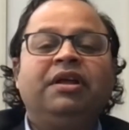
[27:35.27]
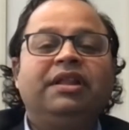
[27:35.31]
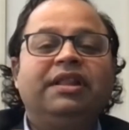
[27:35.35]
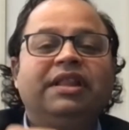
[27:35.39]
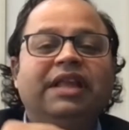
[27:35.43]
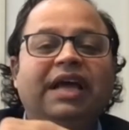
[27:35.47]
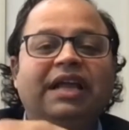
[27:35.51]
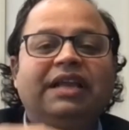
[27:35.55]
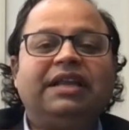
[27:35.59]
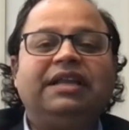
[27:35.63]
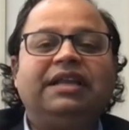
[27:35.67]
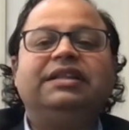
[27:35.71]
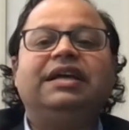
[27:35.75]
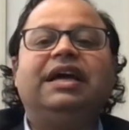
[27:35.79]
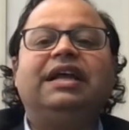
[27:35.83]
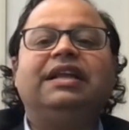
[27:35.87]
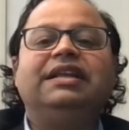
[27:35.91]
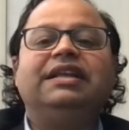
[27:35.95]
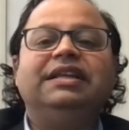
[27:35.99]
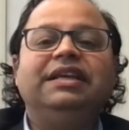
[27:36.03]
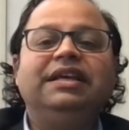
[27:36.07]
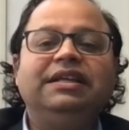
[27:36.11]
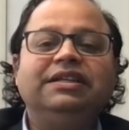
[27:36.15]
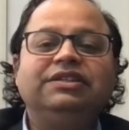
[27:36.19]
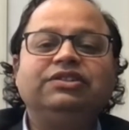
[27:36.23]
That that
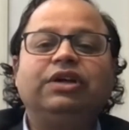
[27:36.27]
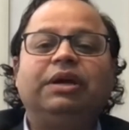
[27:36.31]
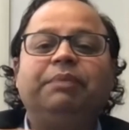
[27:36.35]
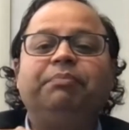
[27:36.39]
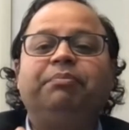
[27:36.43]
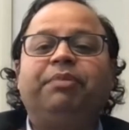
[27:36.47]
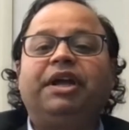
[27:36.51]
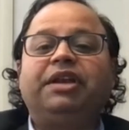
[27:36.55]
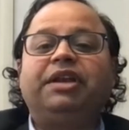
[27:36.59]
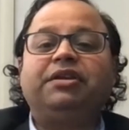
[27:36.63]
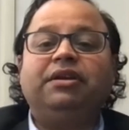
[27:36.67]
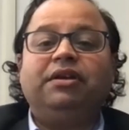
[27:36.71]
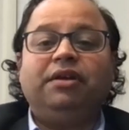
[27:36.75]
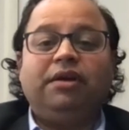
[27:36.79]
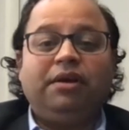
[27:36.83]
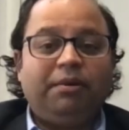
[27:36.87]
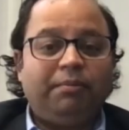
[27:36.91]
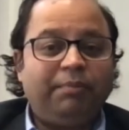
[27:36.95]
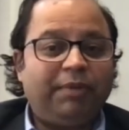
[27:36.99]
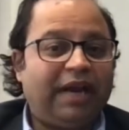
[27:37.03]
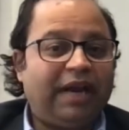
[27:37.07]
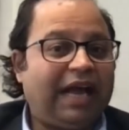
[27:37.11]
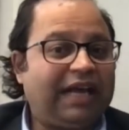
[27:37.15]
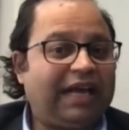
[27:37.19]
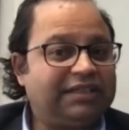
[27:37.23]
needs, but
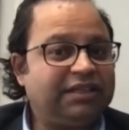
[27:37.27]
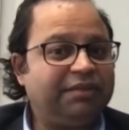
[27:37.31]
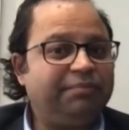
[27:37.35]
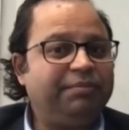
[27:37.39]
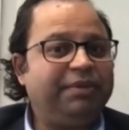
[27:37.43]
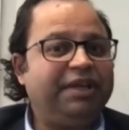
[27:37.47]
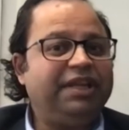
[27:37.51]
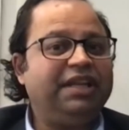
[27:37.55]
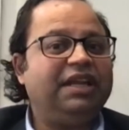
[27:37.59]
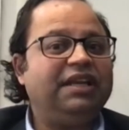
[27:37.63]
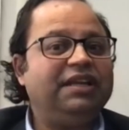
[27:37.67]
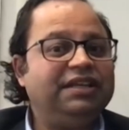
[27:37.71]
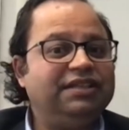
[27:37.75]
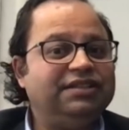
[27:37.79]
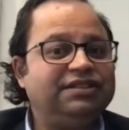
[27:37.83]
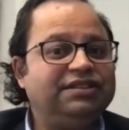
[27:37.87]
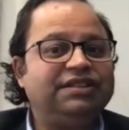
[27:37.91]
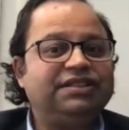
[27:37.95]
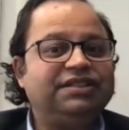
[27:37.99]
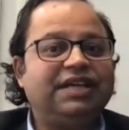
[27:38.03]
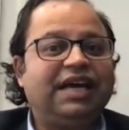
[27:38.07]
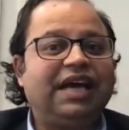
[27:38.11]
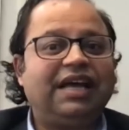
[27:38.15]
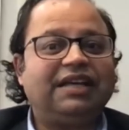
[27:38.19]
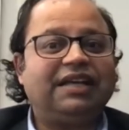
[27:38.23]
but hasn't been an easy
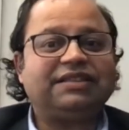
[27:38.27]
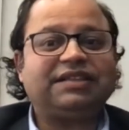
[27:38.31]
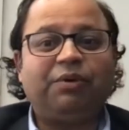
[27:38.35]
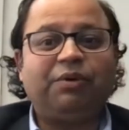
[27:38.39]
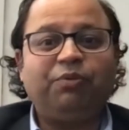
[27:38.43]
task.